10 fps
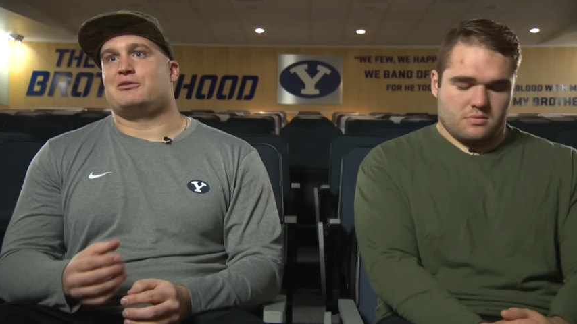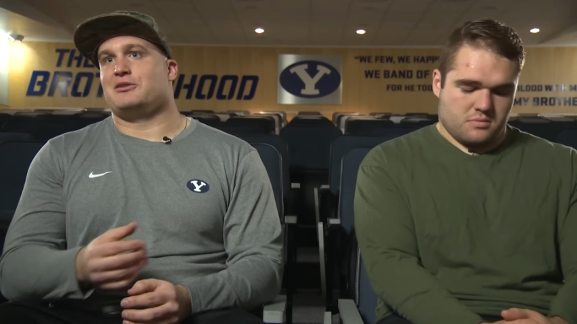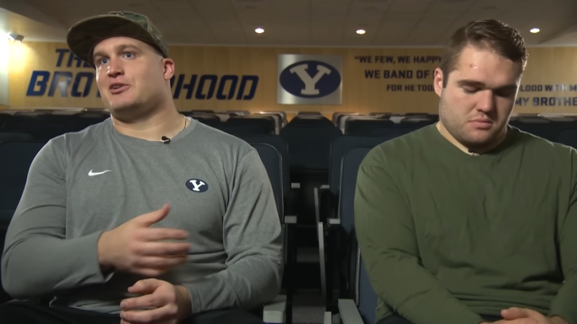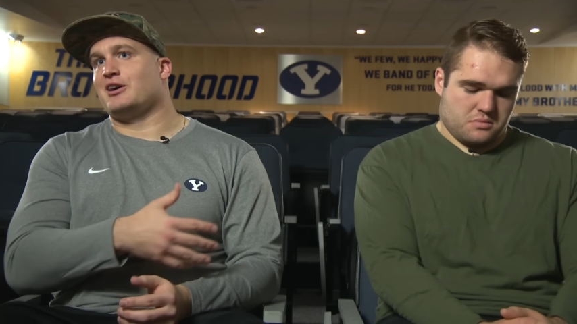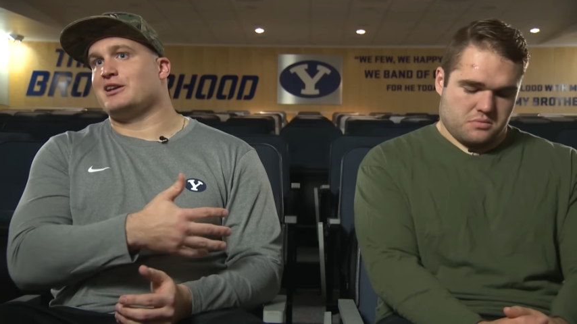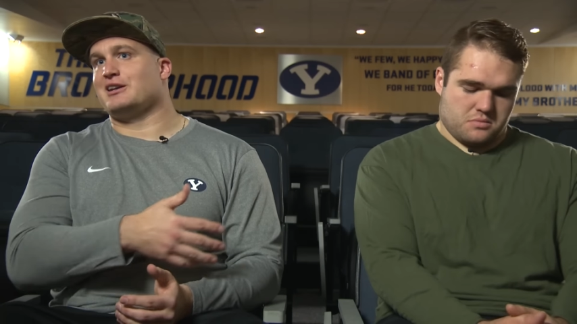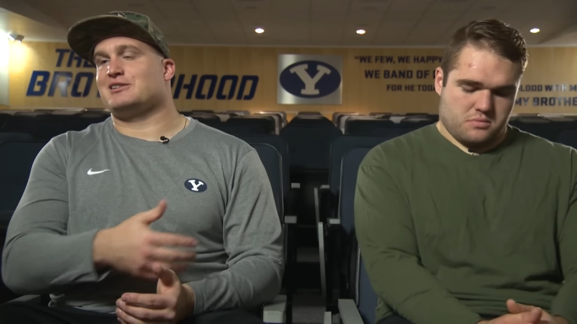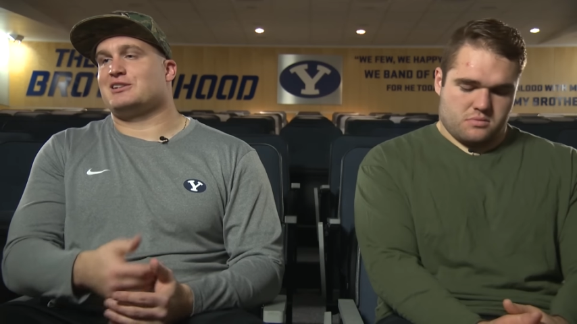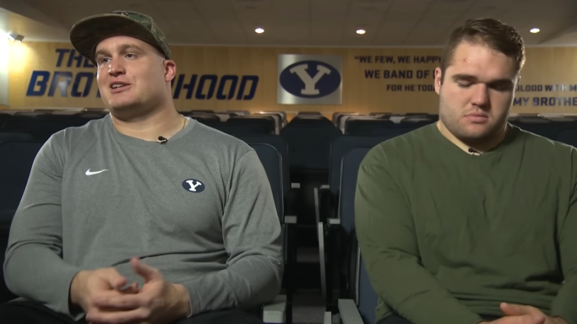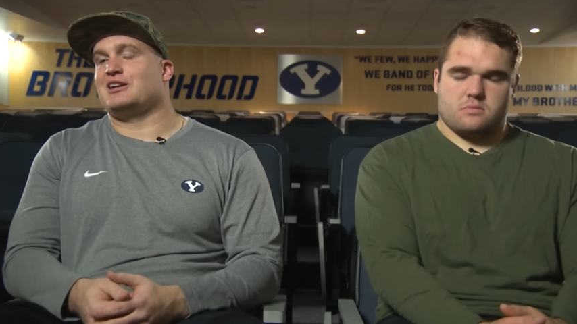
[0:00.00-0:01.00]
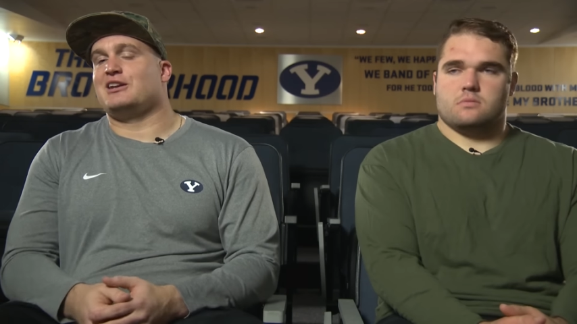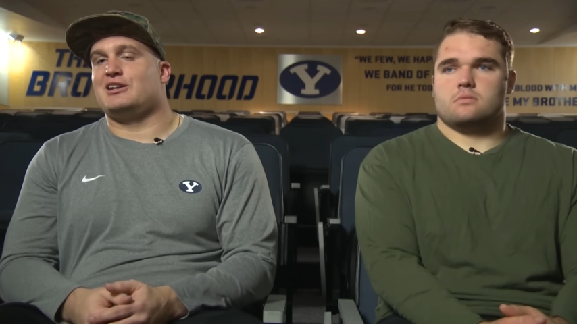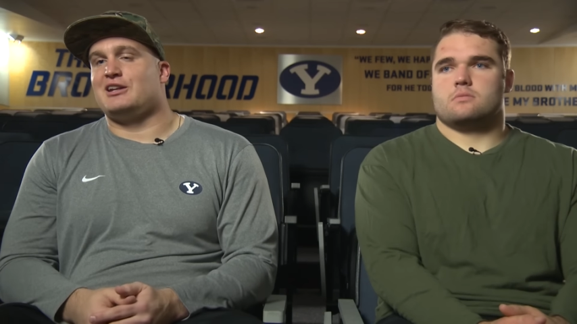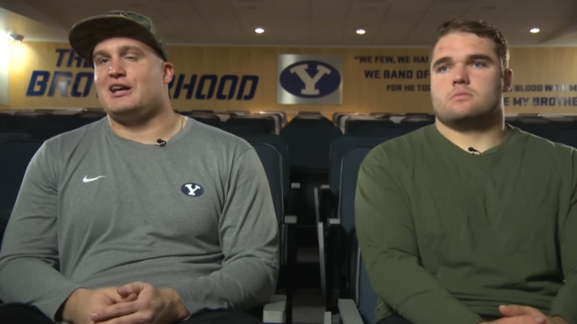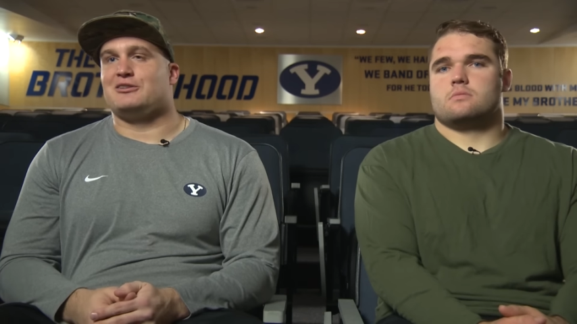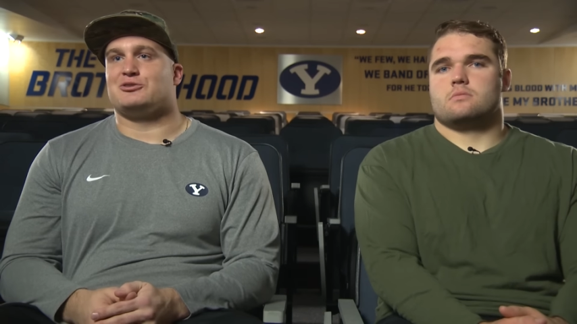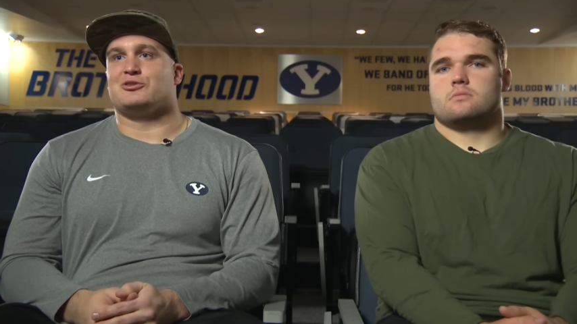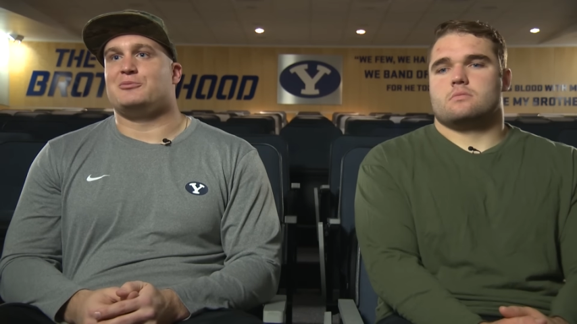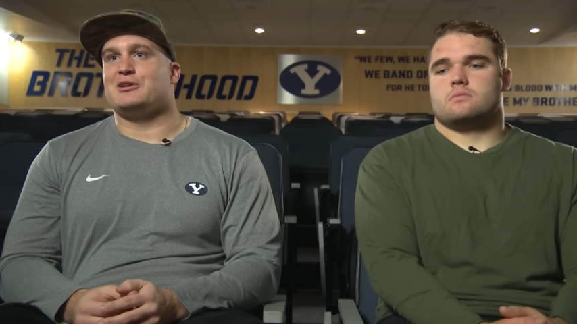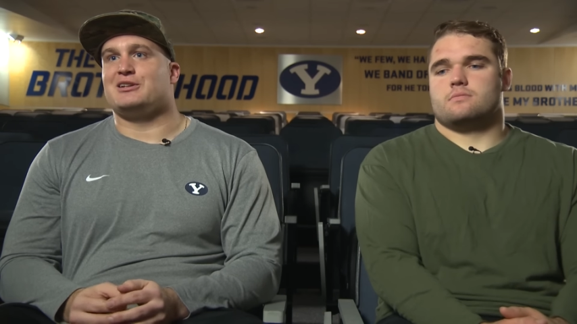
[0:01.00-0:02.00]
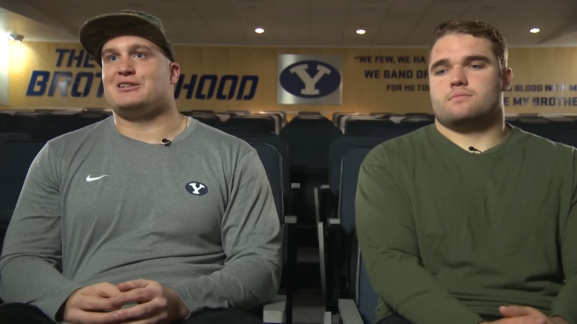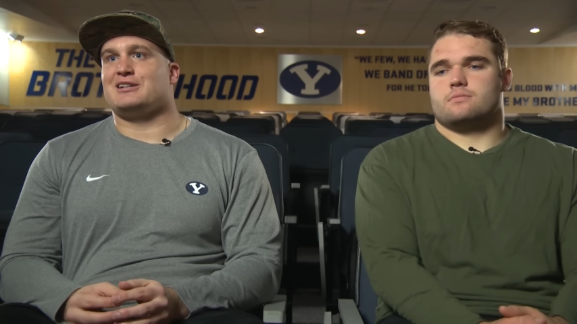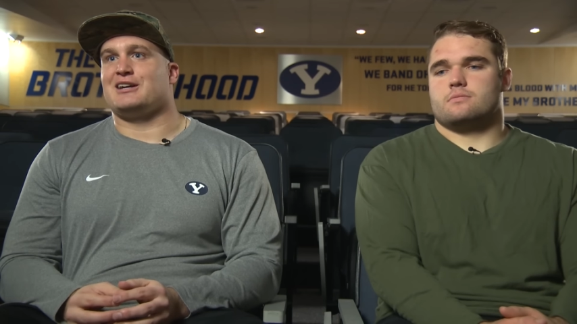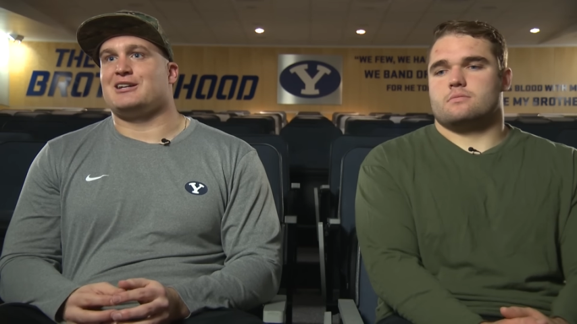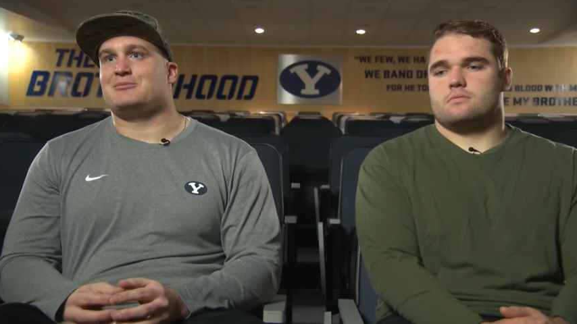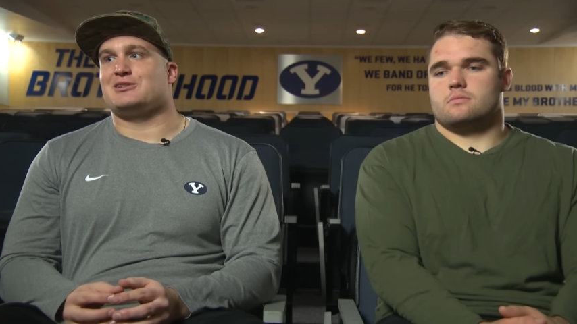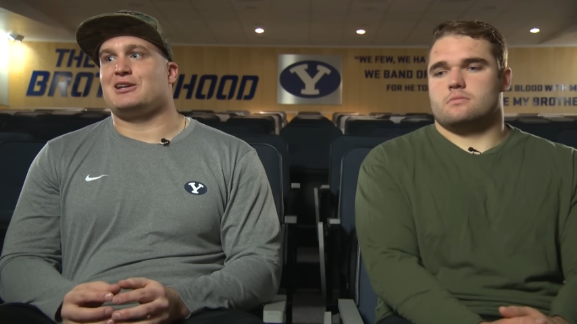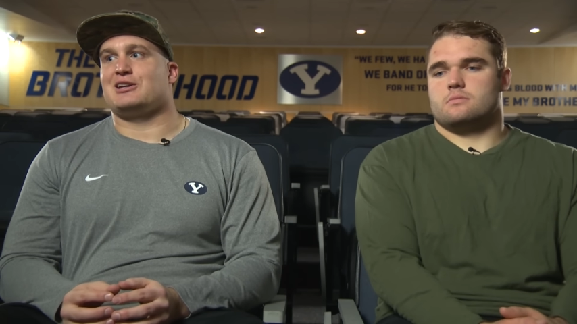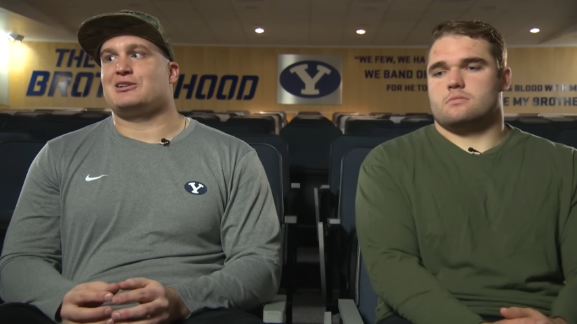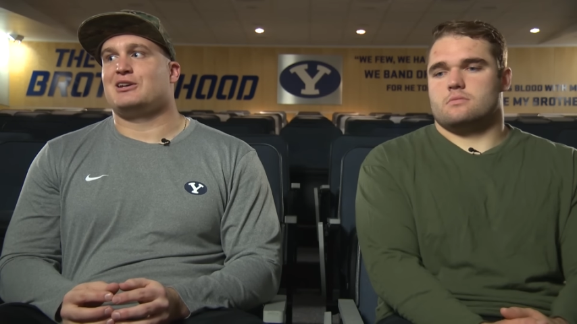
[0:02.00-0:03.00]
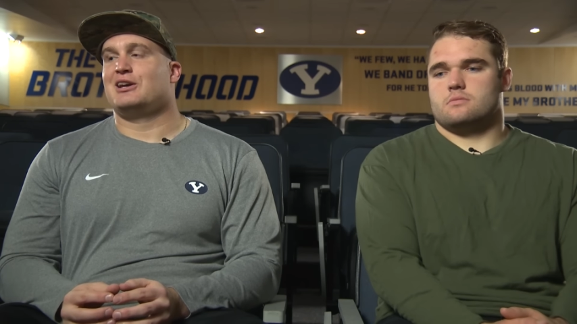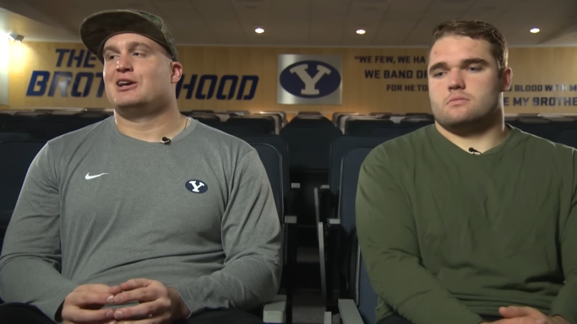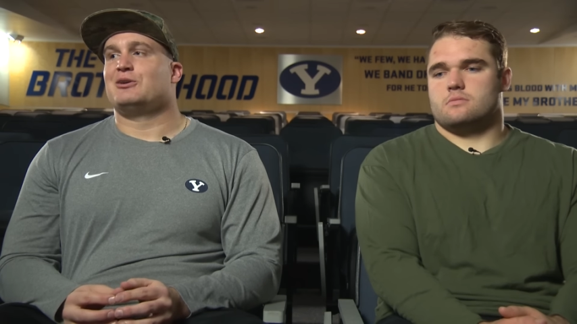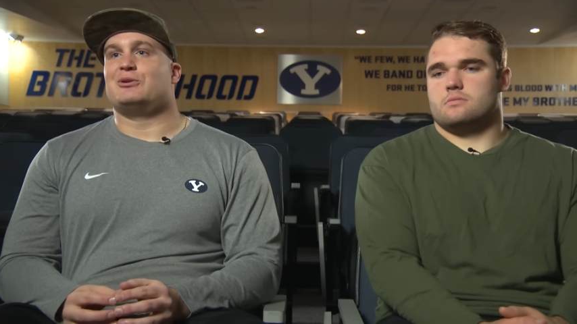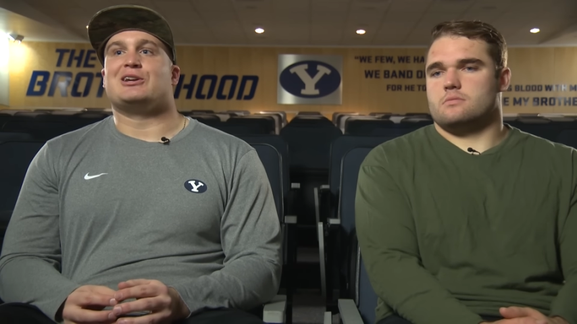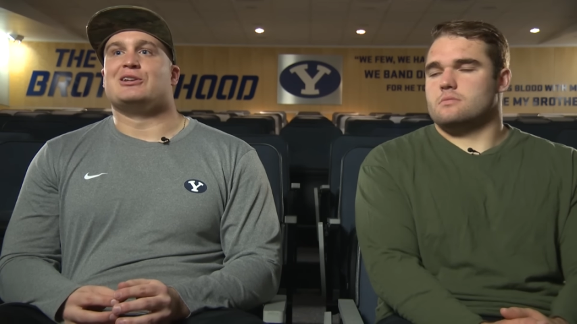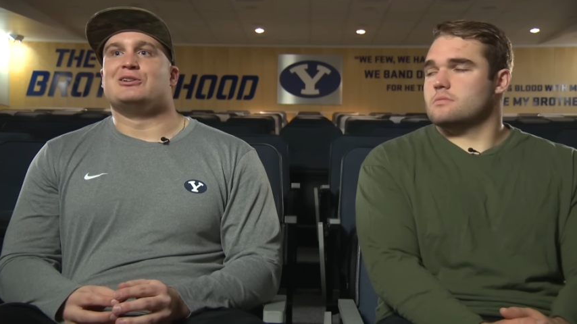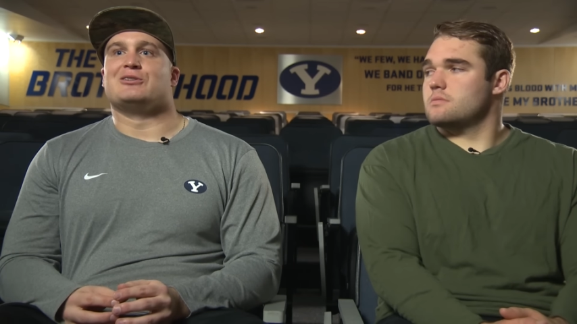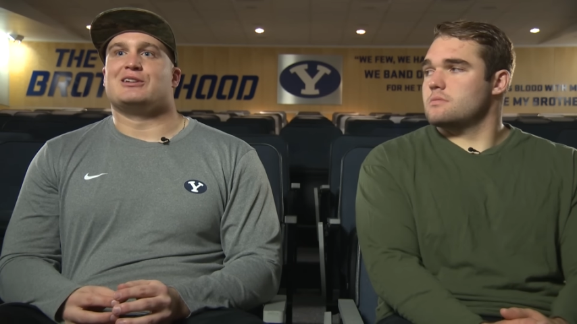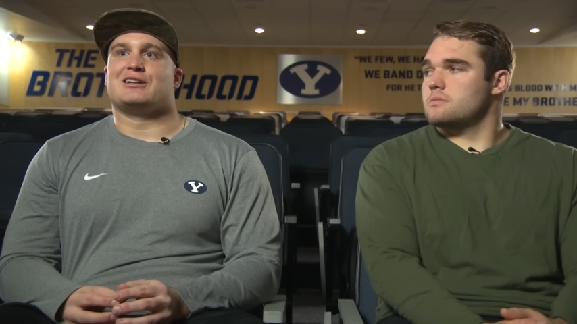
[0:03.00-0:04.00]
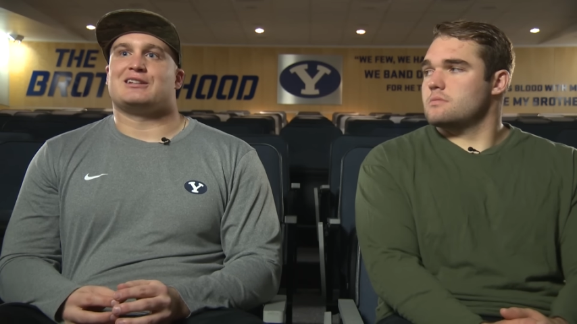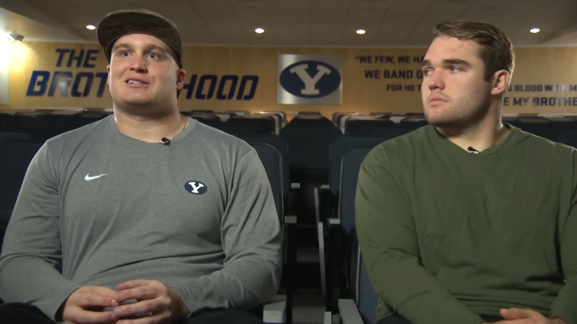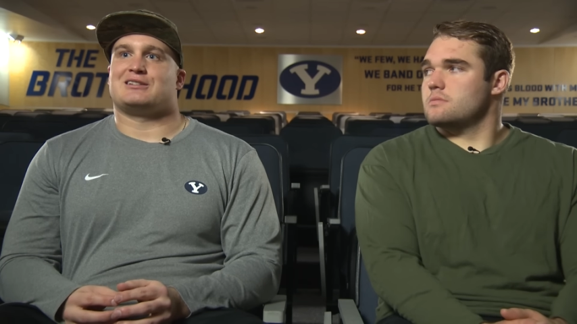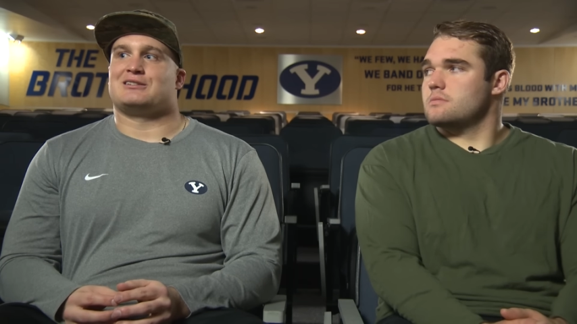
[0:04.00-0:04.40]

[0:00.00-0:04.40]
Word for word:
Speaker 1: we've gone against Kian and Andrew a million times, like we can do this.